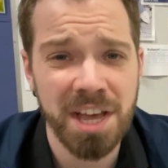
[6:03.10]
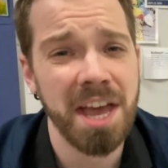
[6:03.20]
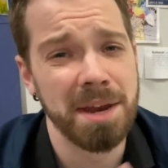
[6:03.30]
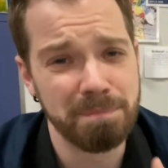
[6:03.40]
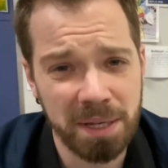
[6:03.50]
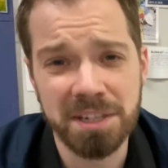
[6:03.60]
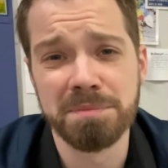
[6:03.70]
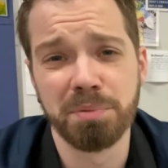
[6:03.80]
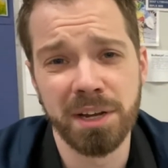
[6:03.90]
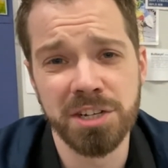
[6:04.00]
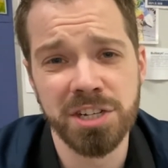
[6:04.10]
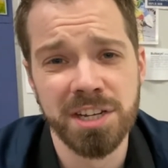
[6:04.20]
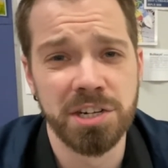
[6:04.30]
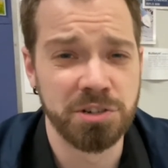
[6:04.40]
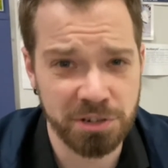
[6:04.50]
and build and bridge
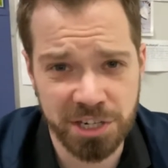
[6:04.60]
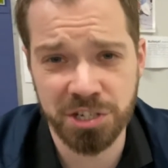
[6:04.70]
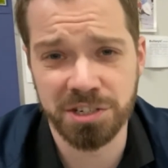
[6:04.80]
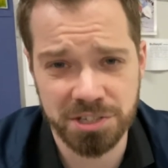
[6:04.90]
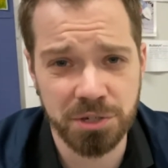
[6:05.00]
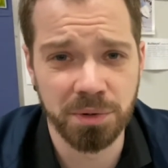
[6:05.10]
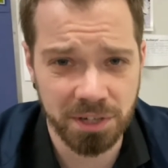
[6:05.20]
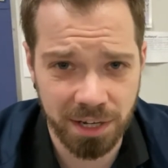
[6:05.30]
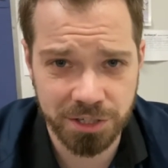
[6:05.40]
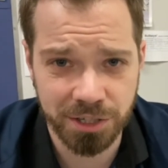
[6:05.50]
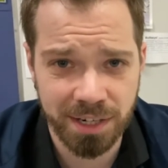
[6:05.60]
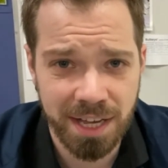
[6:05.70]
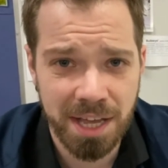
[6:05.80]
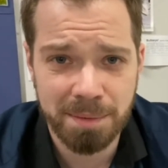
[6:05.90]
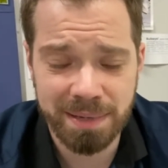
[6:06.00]
to traditional school culture.
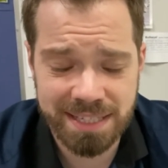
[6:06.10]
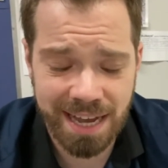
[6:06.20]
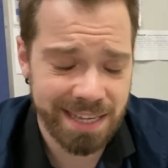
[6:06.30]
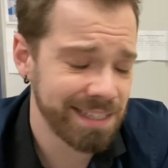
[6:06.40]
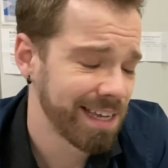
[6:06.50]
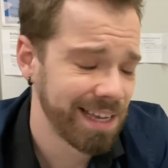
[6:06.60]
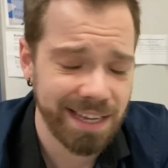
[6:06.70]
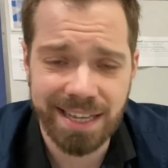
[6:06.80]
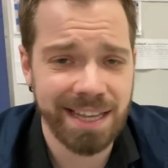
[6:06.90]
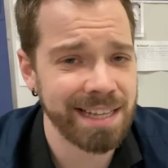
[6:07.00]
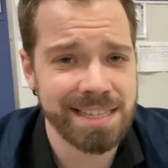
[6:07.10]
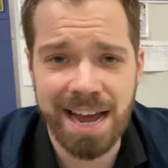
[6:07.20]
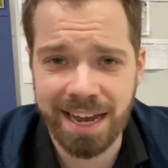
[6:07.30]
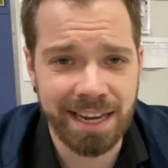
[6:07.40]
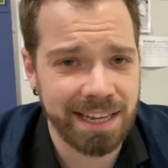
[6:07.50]
Besides, it's
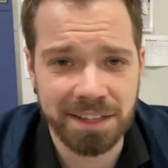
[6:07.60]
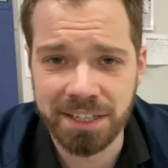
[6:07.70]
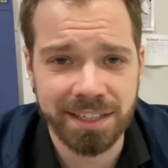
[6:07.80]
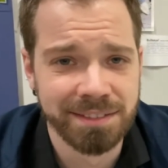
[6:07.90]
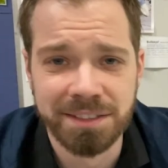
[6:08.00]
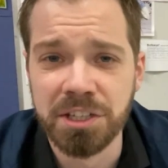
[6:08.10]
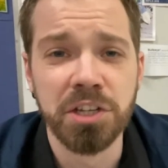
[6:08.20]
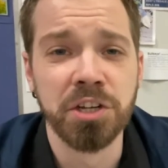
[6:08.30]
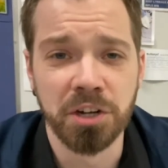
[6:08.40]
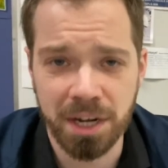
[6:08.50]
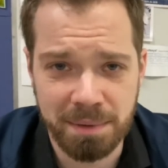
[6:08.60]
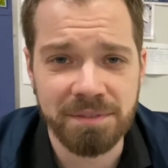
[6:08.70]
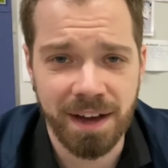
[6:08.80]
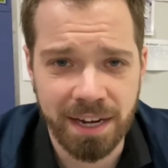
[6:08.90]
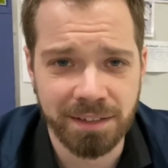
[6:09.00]
not going to kill you. You're going to be
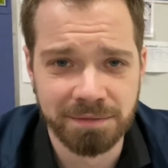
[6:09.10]
fine.